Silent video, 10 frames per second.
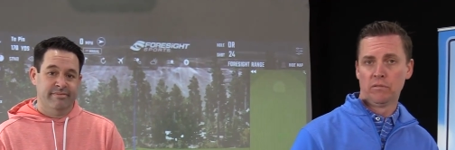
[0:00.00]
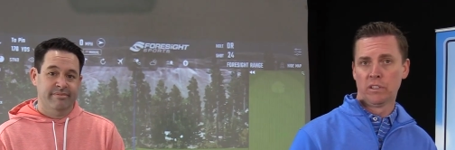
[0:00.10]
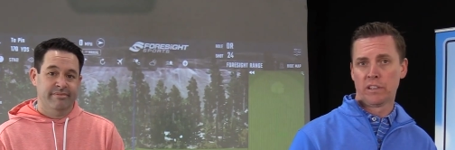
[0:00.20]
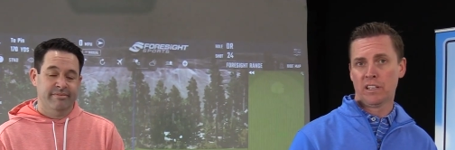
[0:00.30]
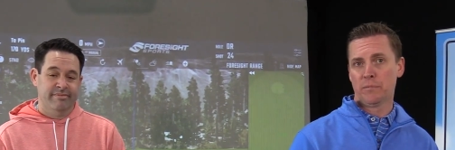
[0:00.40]

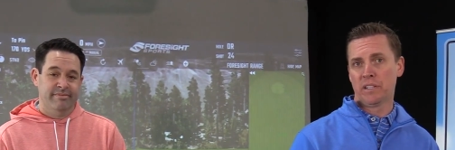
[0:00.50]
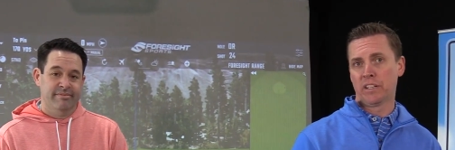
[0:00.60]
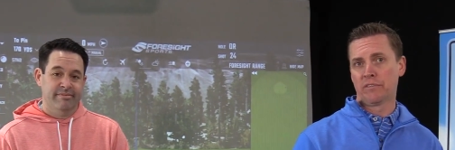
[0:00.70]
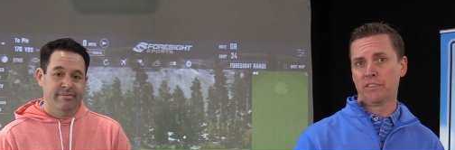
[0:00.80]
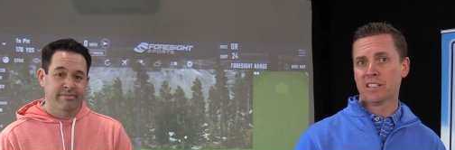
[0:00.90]
Speaker 1: Rule of thumb
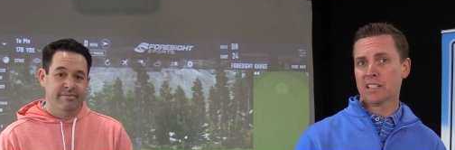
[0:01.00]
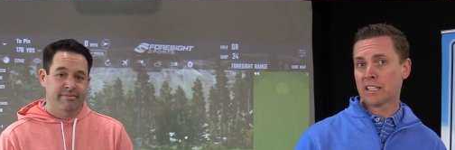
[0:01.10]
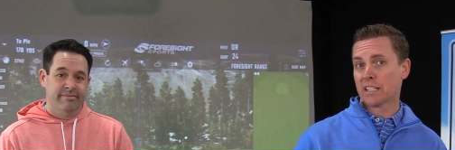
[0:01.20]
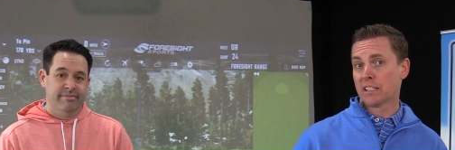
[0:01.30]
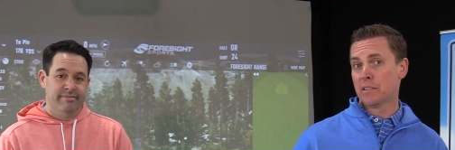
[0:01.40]
if it feels
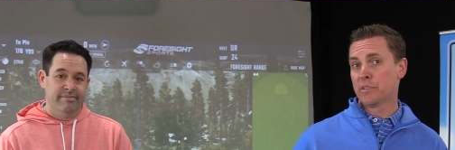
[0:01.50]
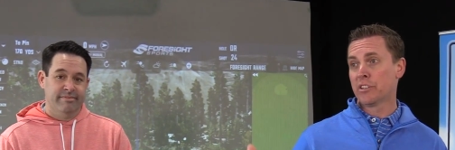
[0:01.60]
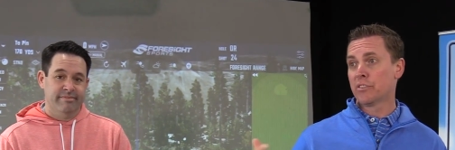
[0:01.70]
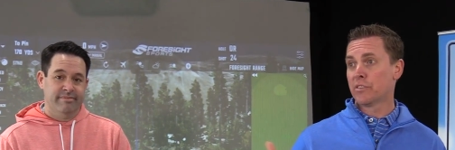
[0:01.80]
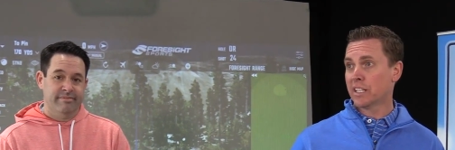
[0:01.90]
like the club
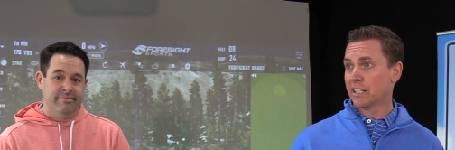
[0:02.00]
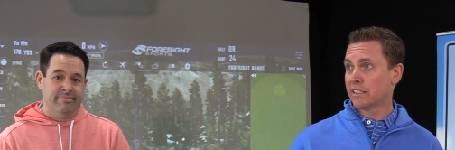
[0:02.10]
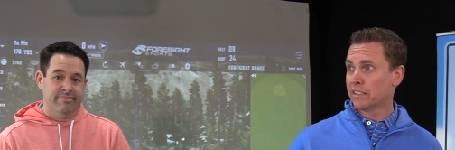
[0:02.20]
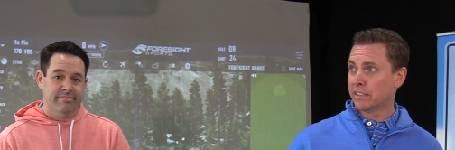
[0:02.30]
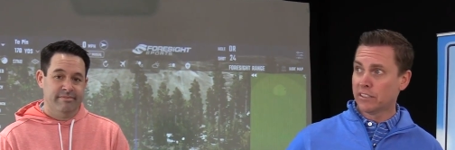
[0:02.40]
you're
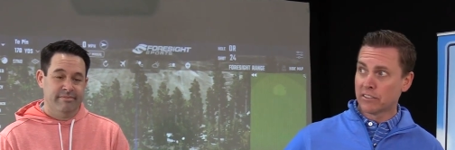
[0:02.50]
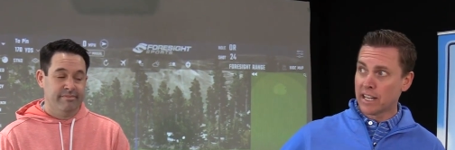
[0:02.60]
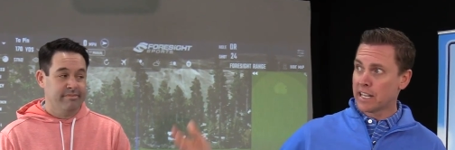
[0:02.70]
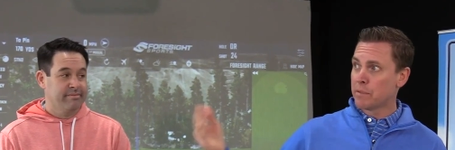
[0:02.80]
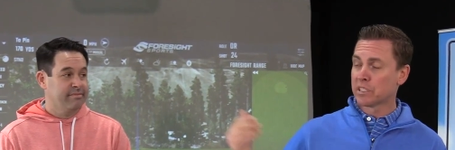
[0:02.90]
using, you're
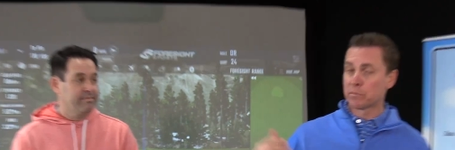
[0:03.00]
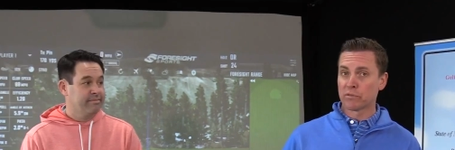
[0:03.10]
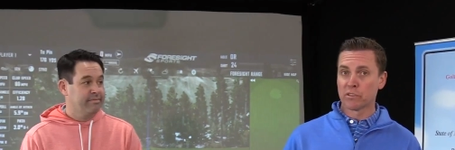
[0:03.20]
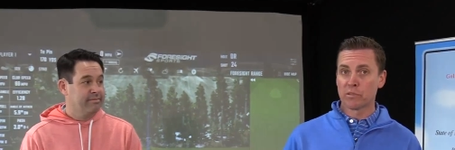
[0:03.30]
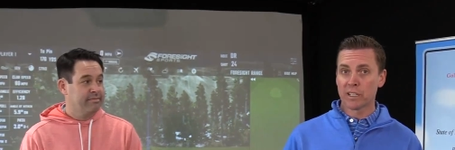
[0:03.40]
not able to
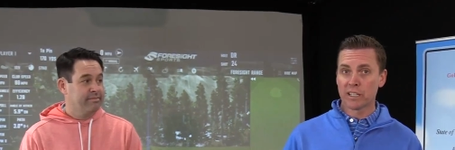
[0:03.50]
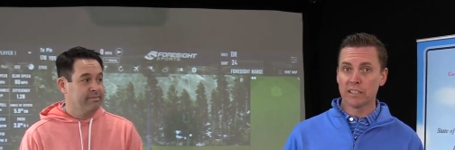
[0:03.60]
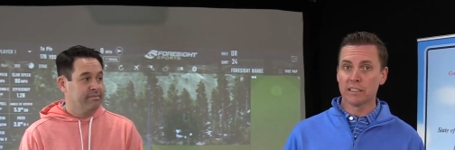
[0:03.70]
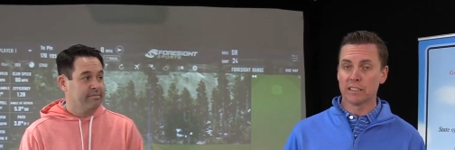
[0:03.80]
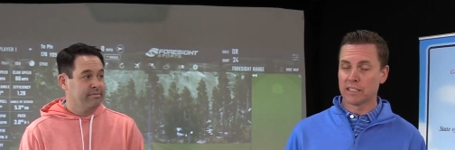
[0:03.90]
perform with
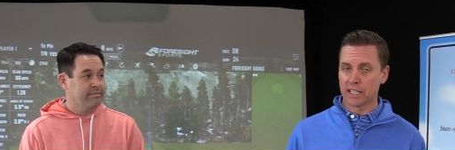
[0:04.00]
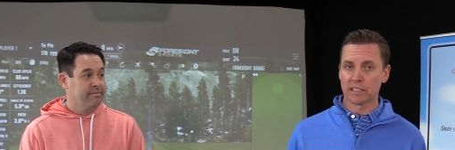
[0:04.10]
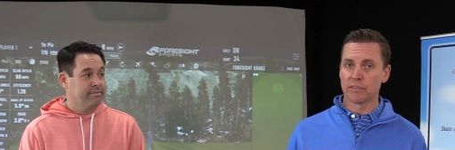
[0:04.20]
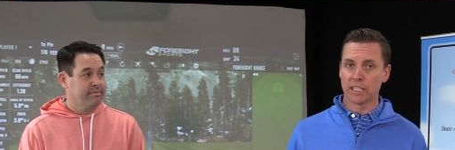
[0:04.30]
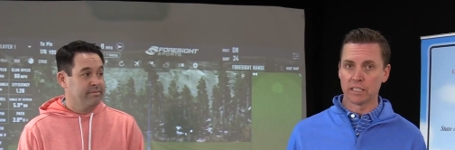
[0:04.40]
it, it's
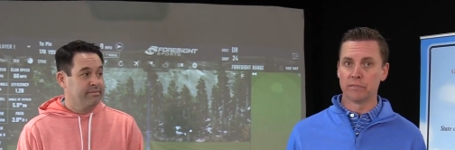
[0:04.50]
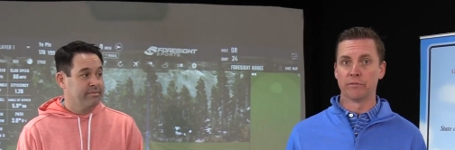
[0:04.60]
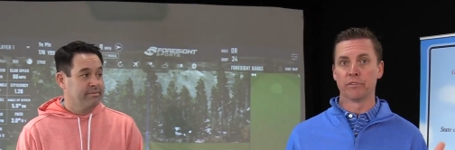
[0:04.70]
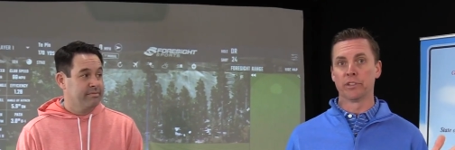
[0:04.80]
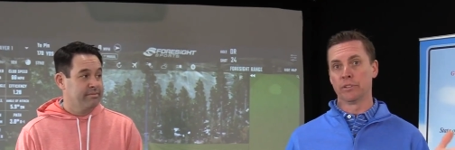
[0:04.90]
not the right club
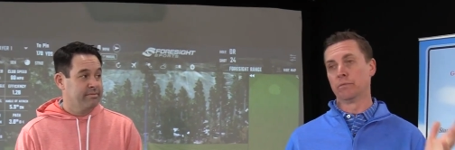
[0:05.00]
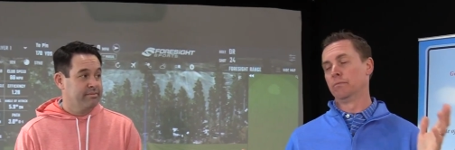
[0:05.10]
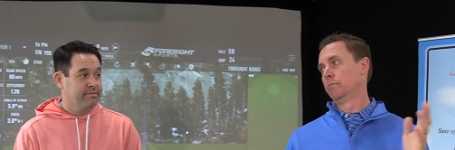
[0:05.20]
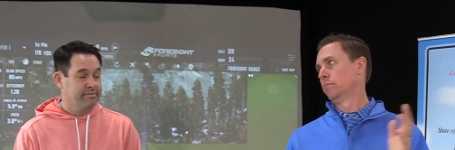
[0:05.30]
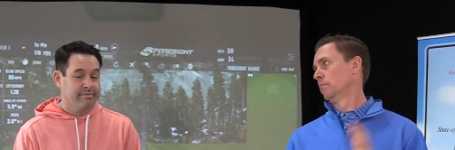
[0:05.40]
for you.
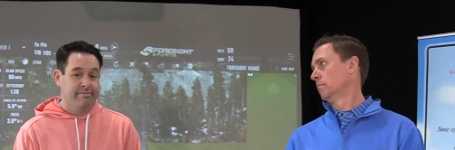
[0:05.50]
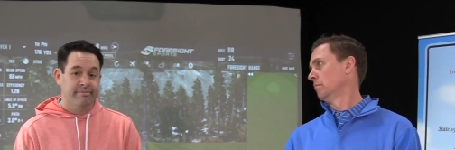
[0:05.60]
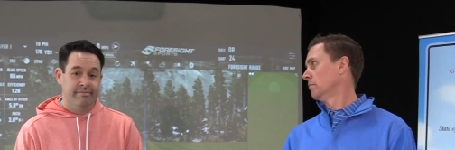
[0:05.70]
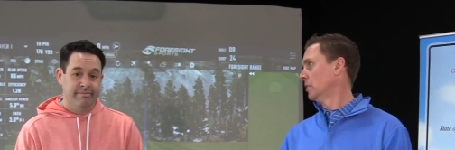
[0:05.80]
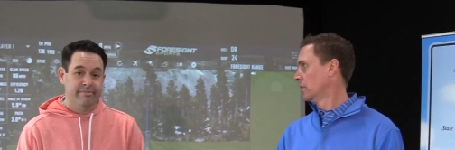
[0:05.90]

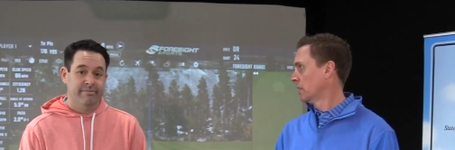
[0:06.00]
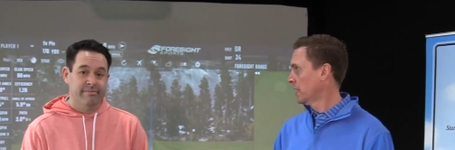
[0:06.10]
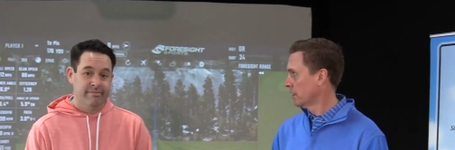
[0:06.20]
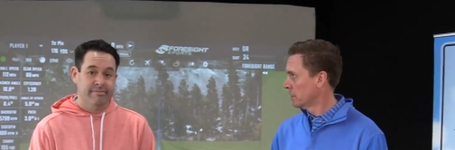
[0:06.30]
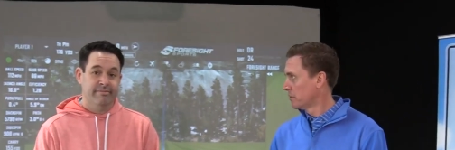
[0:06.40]

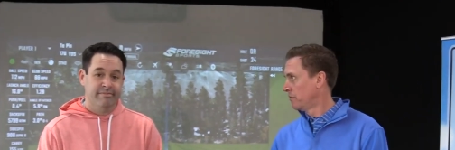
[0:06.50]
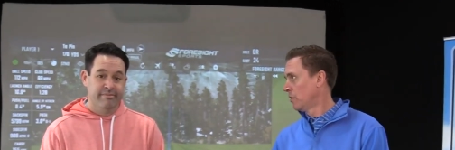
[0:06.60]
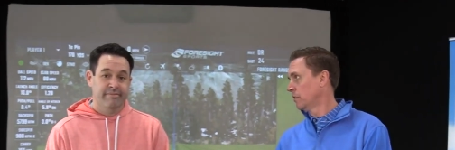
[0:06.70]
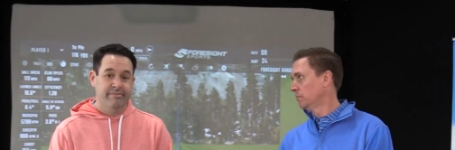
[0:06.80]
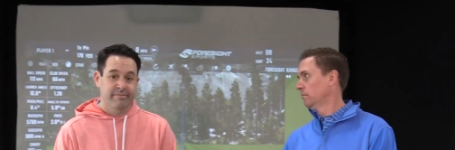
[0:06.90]
Speaker 2: Okay, number
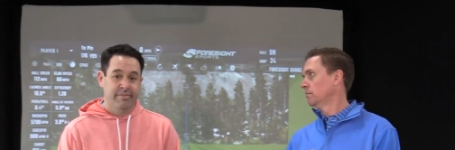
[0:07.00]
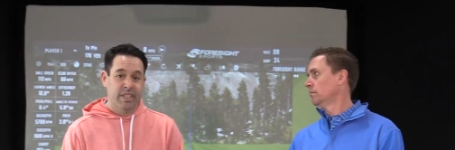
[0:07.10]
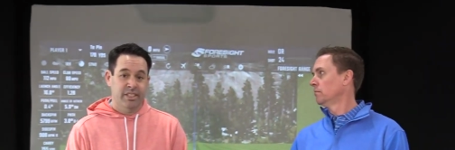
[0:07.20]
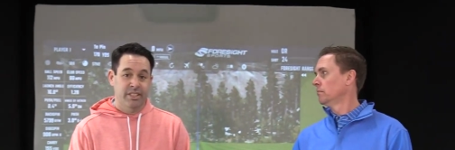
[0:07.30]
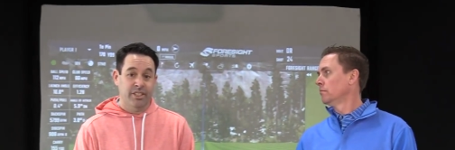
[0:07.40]
four.
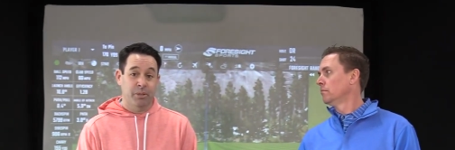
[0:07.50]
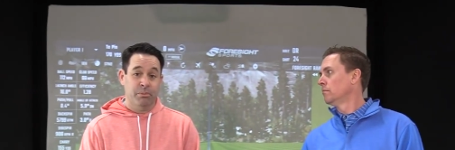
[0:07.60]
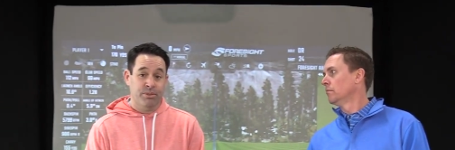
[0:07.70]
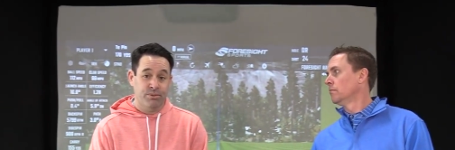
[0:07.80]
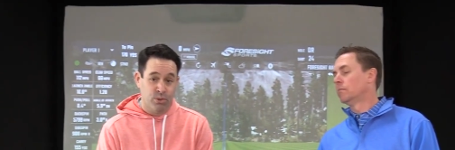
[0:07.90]

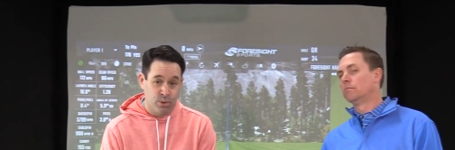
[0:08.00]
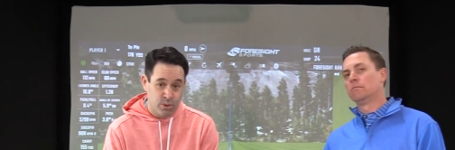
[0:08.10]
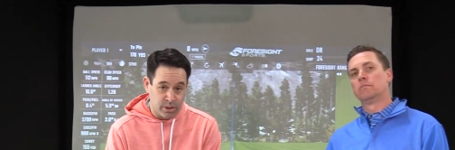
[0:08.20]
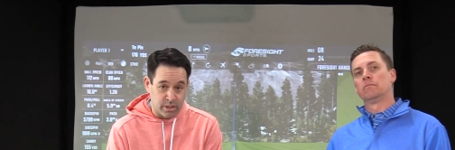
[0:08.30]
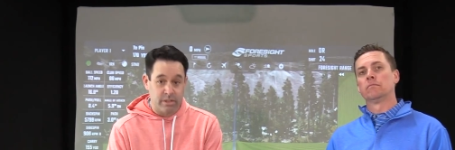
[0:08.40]
Number
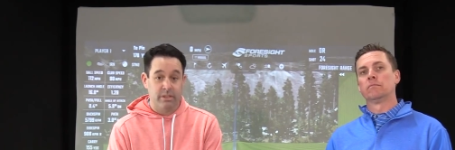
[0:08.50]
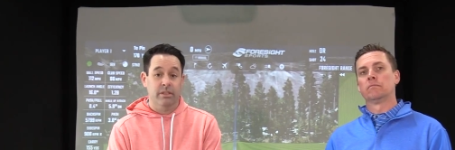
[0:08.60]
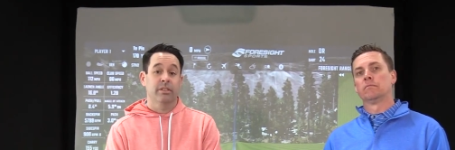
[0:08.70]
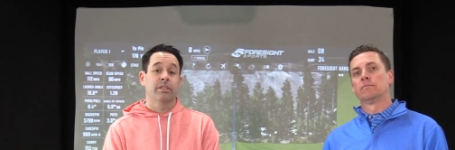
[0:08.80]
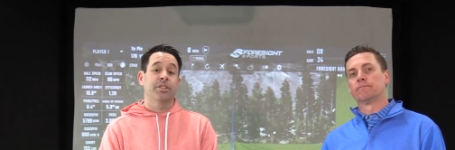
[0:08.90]
four,
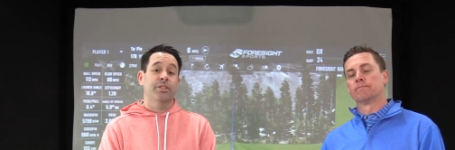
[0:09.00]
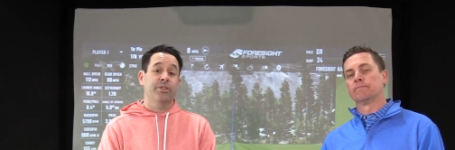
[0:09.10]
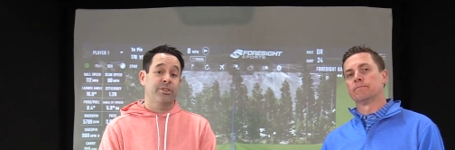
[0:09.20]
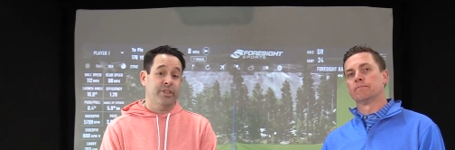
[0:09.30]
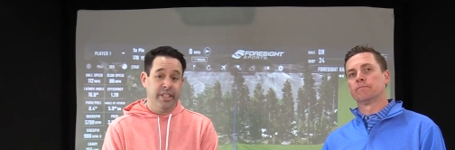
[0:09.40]

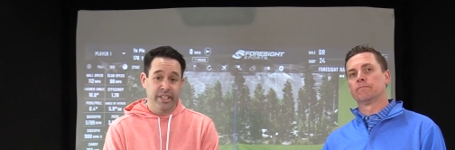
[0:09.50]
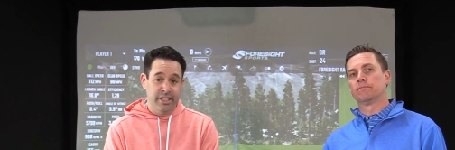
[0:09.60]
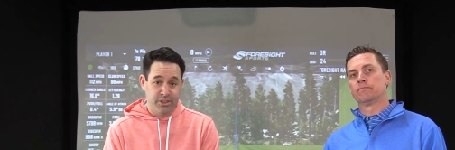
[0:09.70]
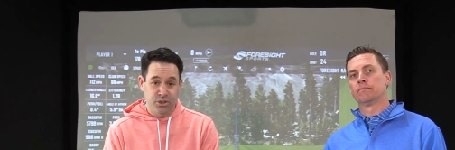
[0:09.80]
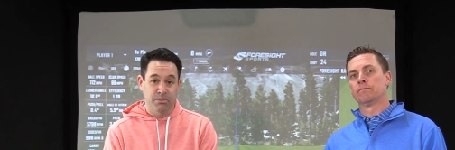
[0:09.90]
you're
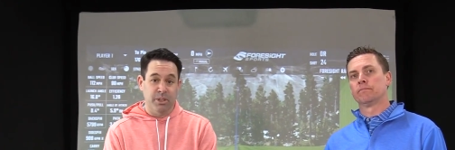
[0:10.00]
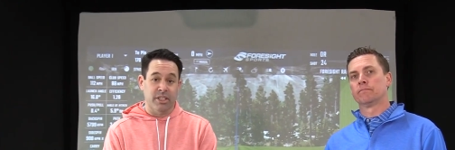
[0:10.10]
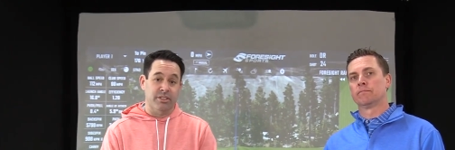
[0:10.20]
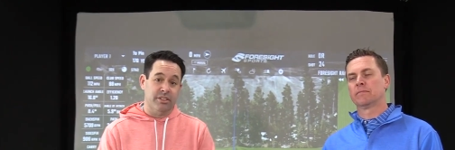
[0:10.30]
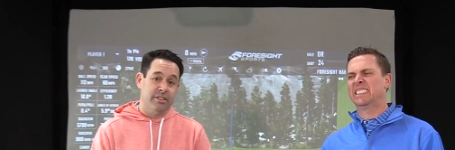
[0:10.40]
thinking too
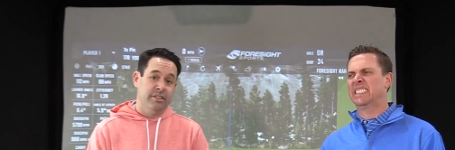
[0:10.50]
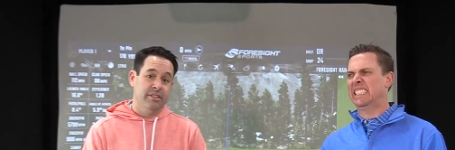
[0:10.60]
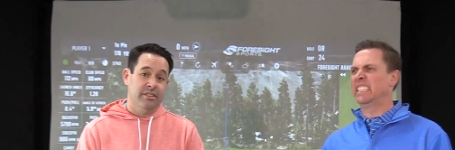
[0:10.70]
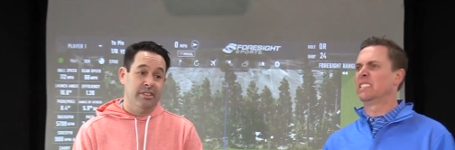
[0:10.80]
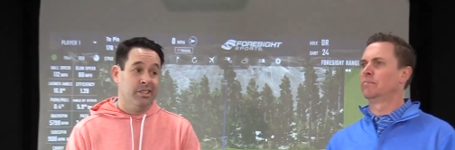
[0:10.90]
much.
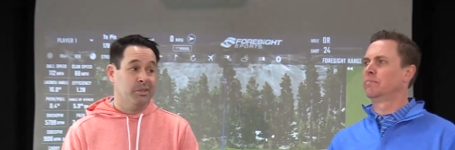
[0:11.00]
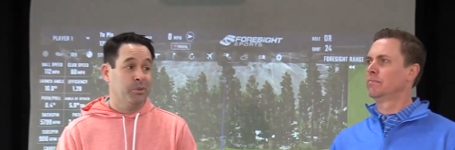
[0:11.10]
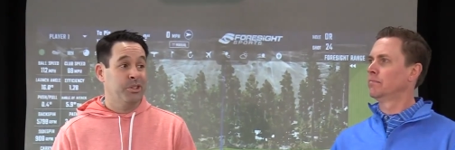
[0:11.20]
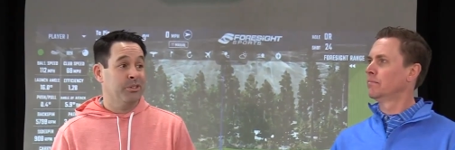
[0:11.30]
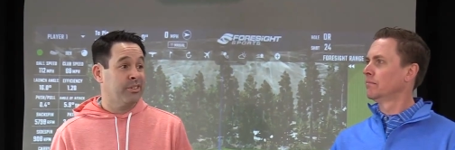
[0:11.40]
Damn. When you're